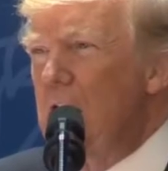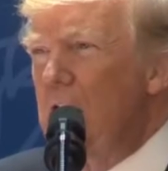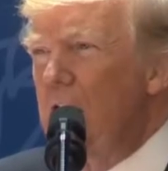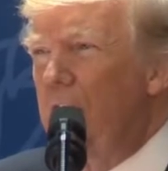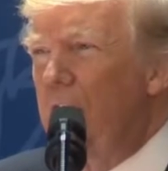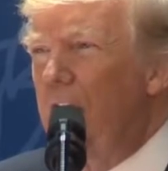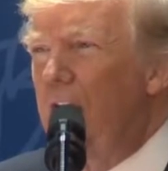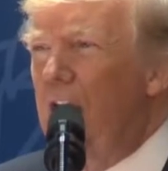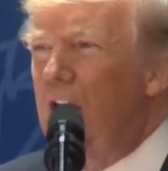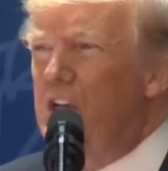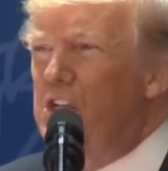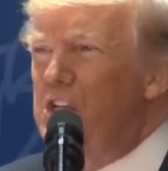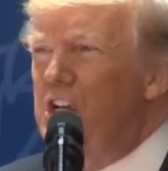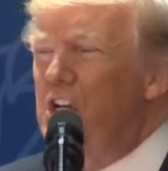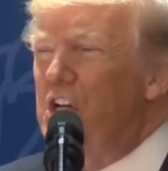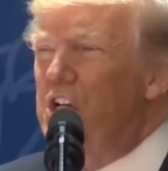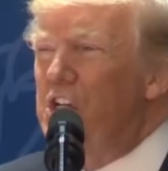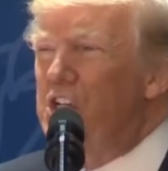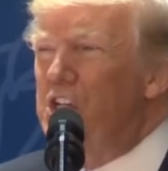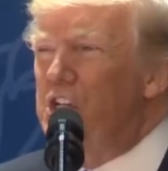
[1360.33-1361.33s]
that is
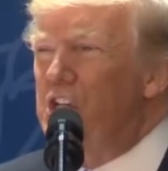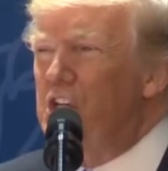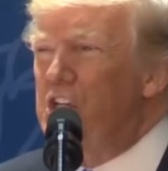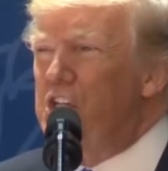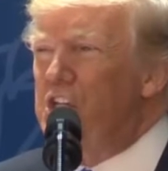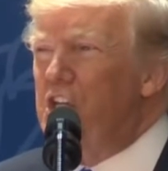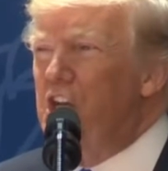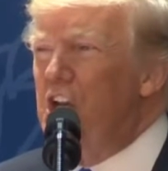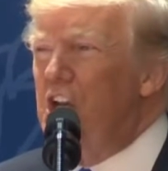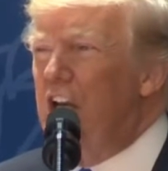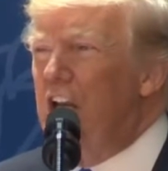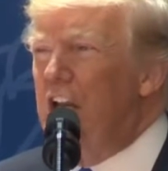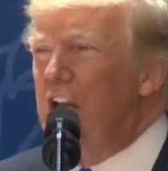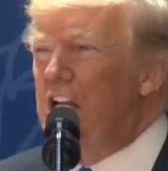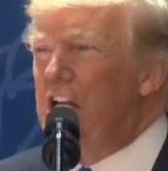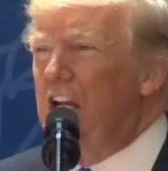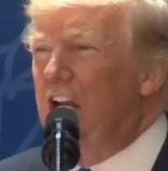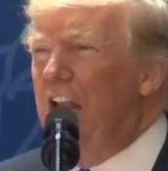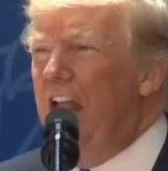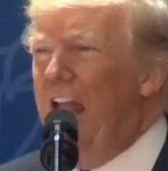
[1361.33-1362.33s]
consistently
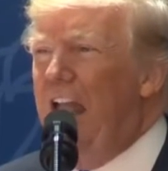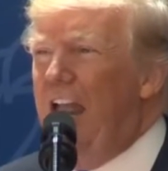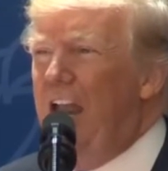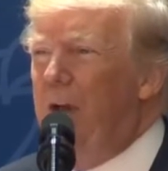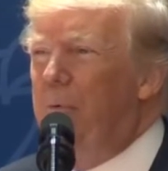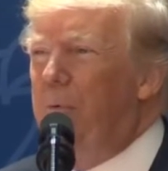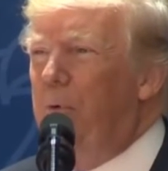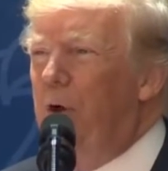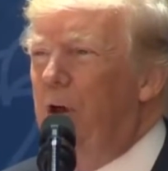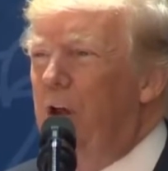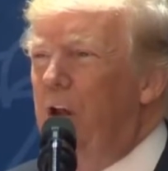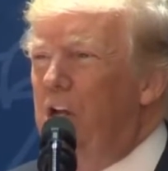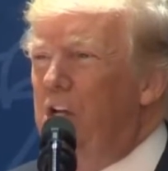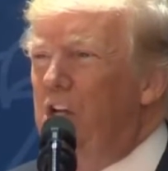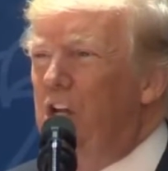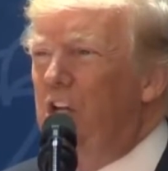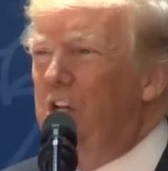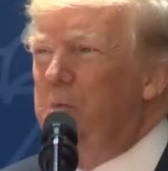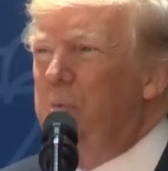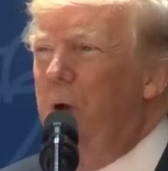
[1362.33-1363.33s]
delaying
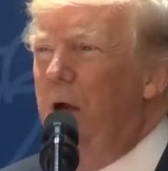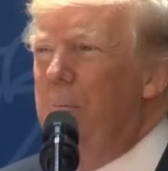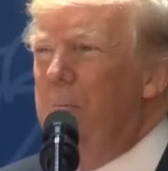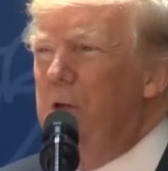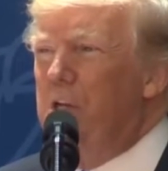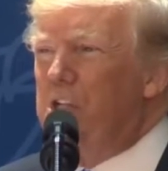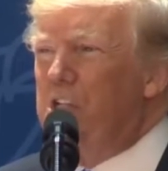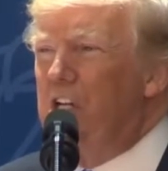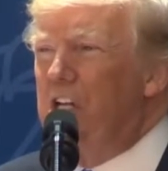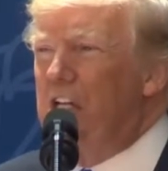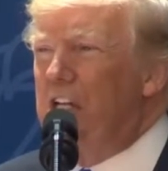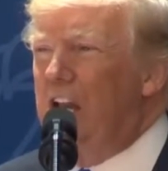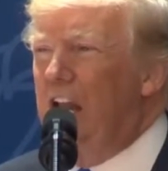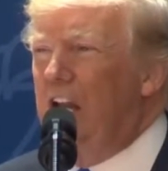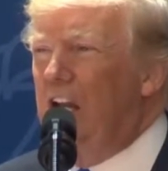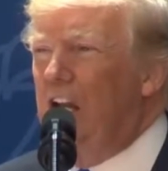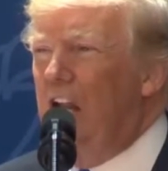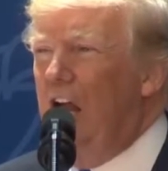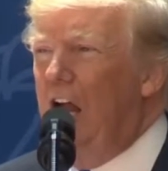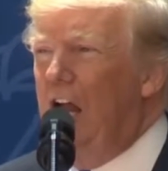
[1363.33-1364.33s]
projects by missing
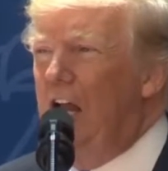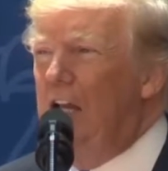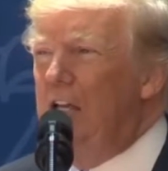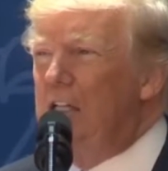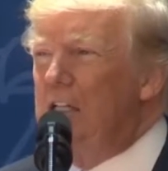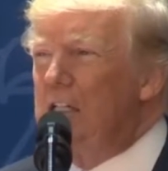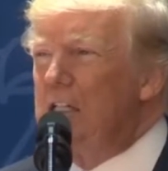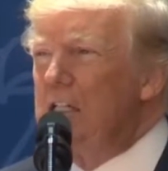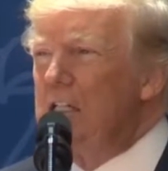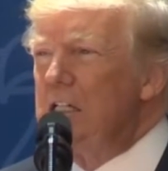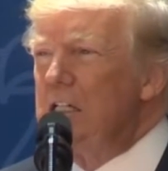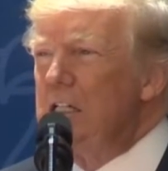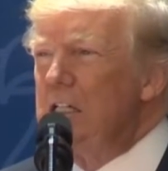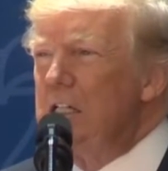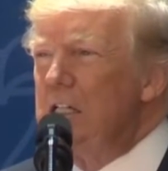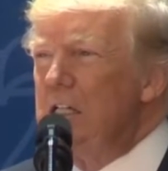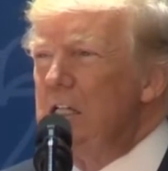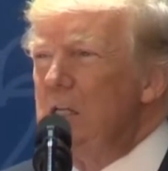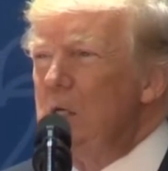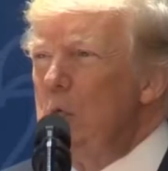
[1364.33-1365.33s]
deadlines
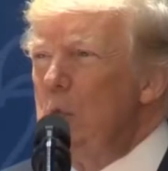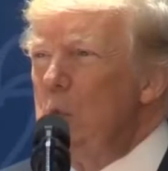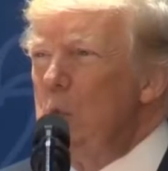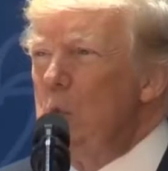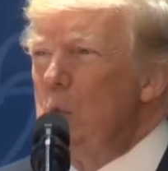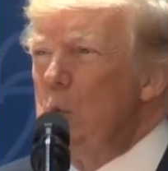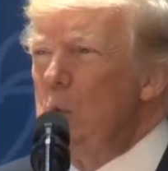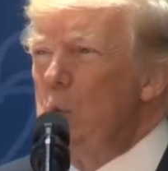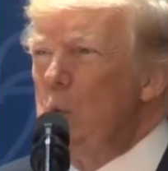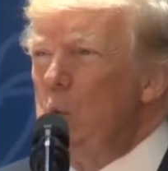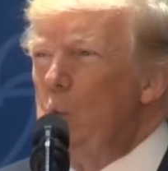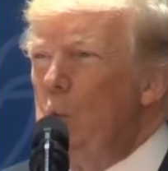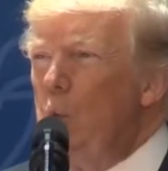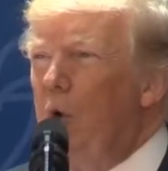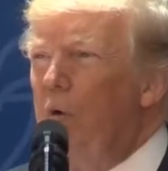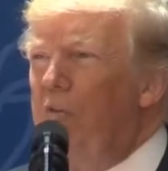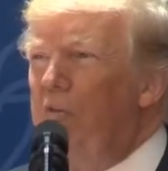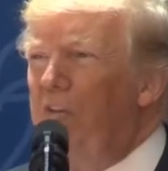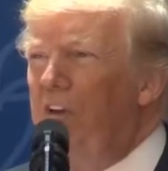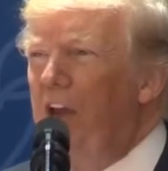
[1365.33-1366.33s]

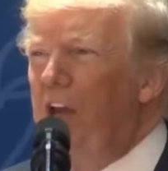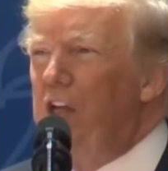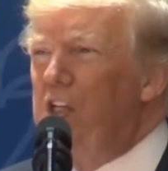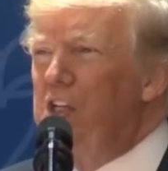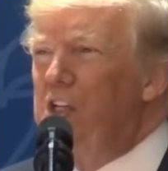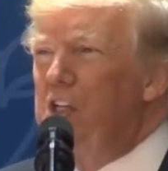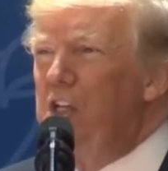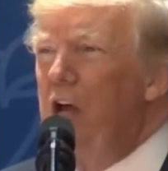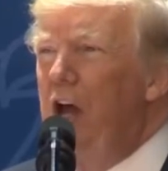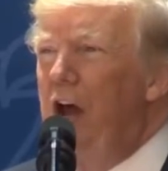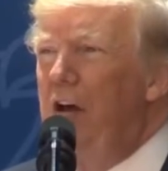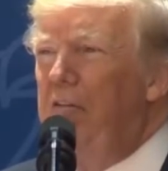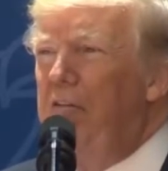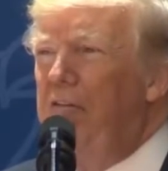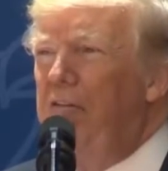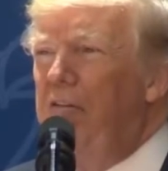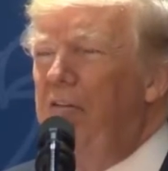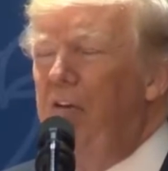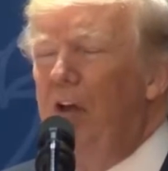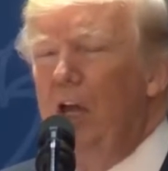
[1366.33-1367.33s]
will face
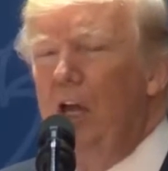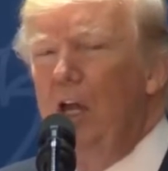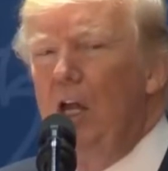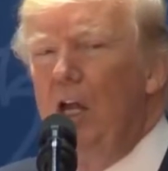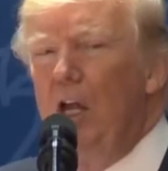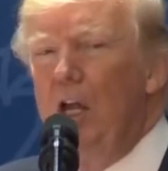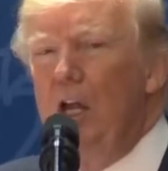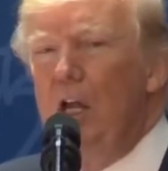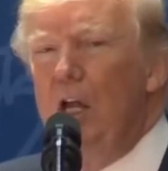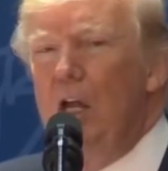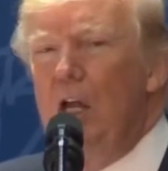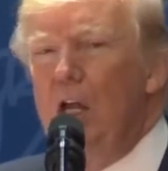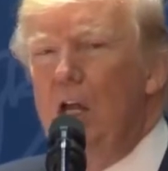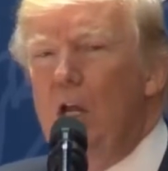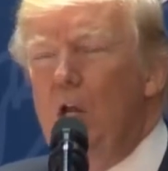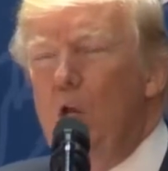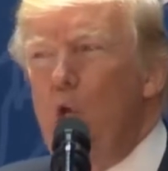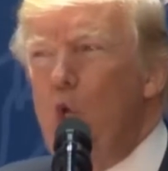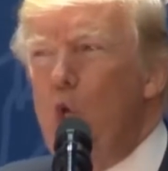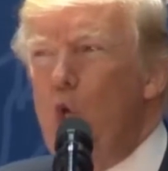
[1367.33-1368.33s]
tough
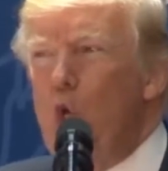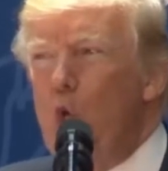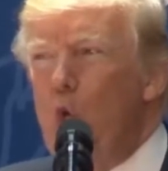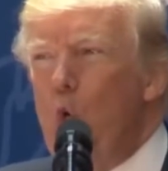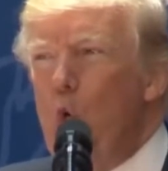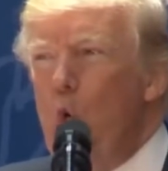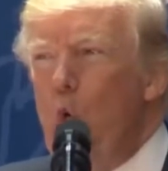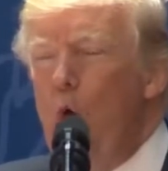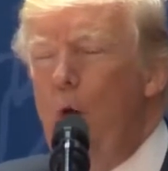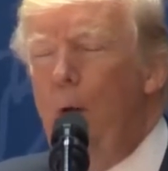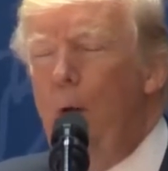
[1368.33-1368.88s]
new